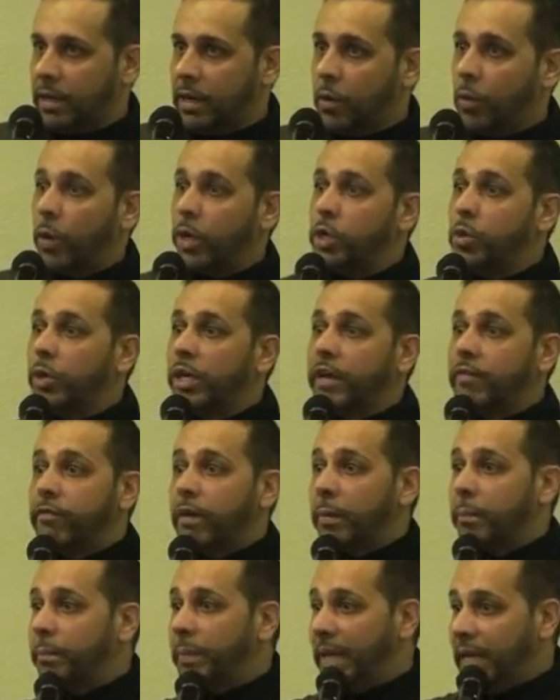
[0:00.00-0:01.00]
another where
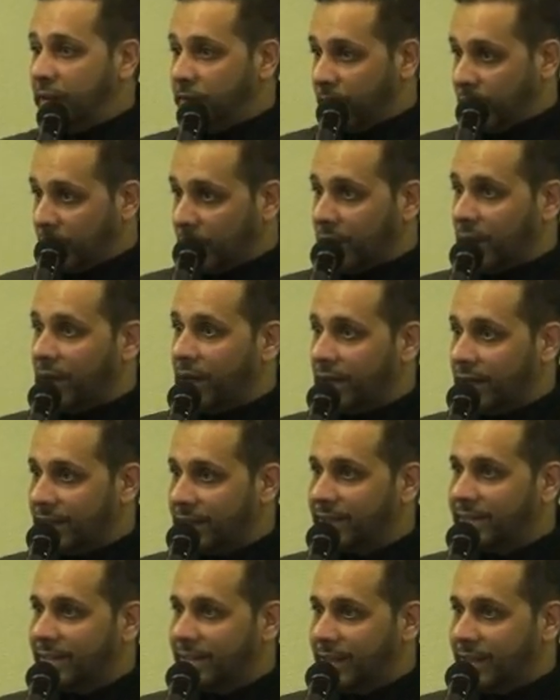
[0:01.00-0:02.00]
you give up belief in
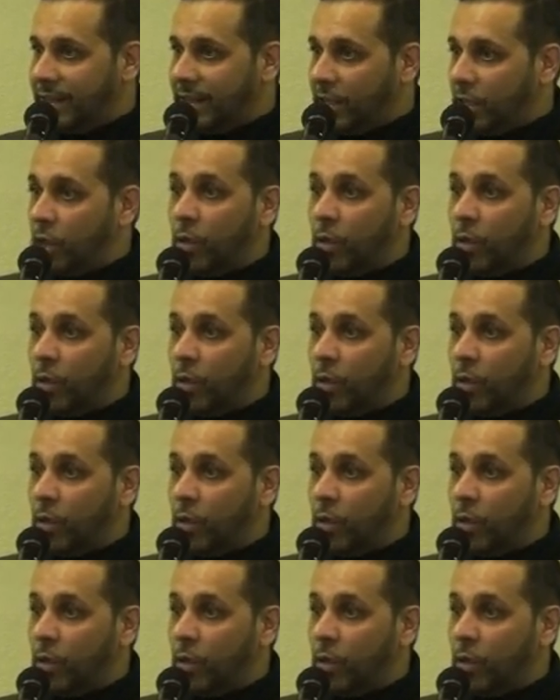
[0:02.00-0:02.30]
Allah,